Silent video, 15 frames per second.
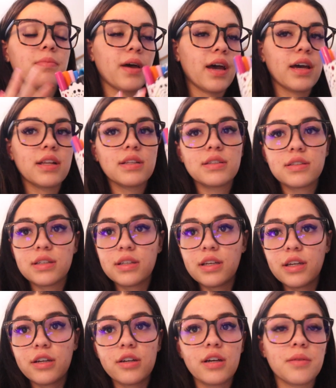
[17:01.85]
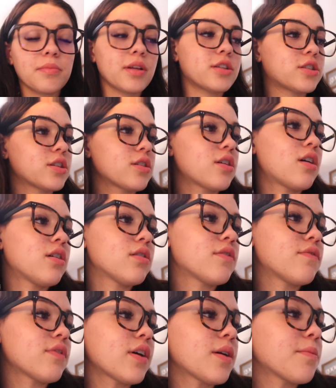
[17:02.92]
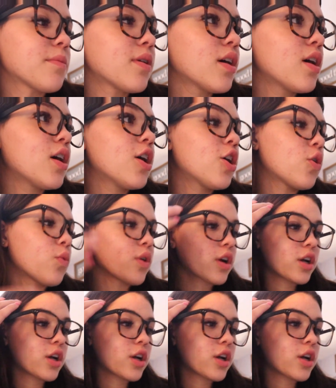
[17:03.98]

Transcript: pens in here and made sure all of them were